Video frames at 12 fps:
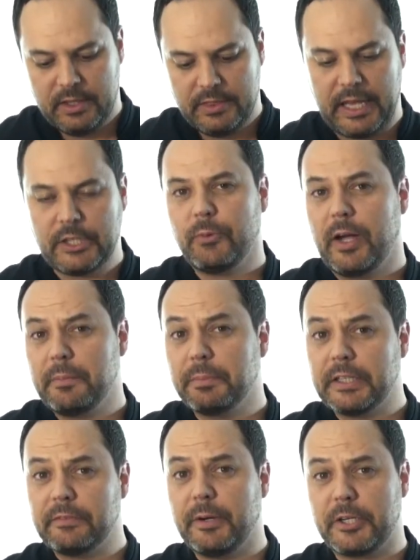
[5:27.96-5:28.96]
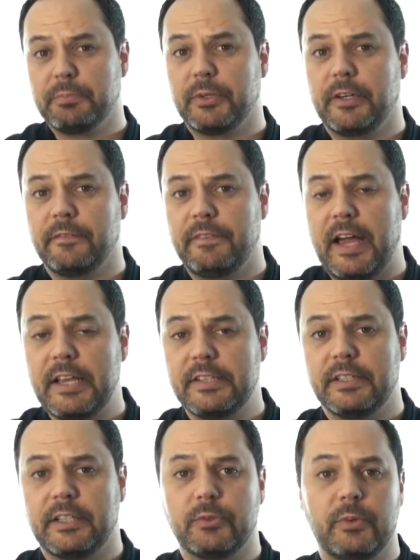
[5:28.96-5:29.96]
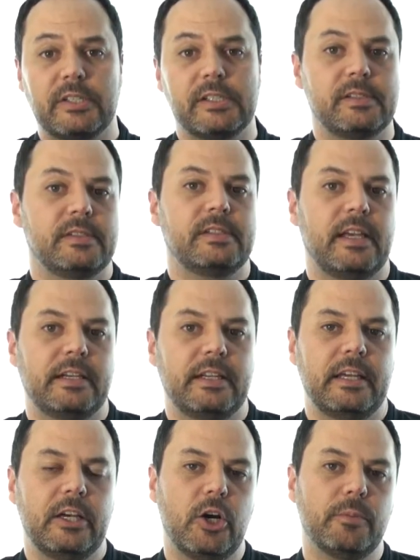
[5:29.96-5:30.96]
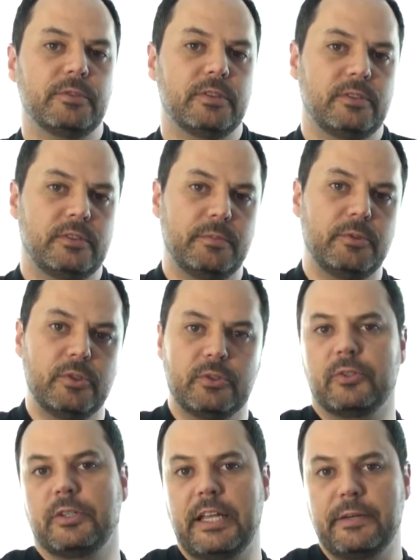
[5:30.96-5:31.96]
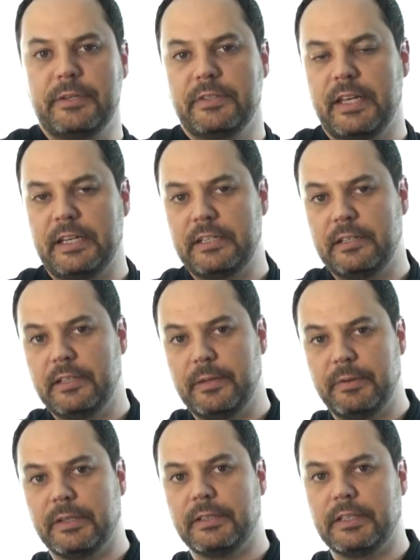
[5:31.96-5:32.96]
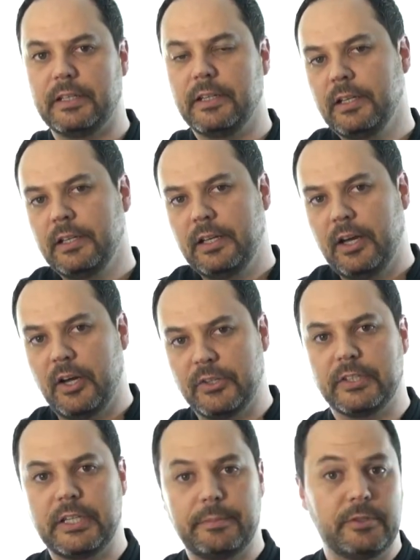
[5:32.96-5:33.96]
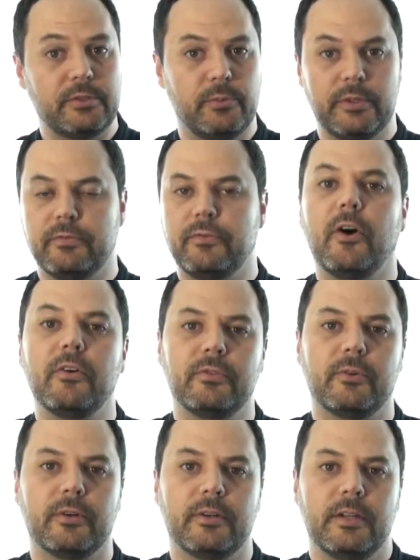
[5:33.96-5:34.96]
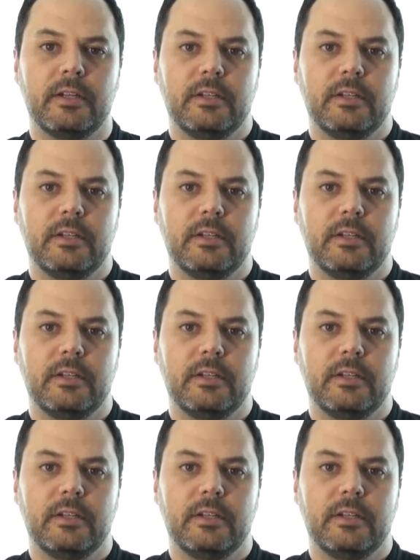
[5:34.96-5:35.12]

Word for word: That's why I believe much prayer and fasting is what Jesus said helps subdue certain enemies that typically other demons wouldn't fall for.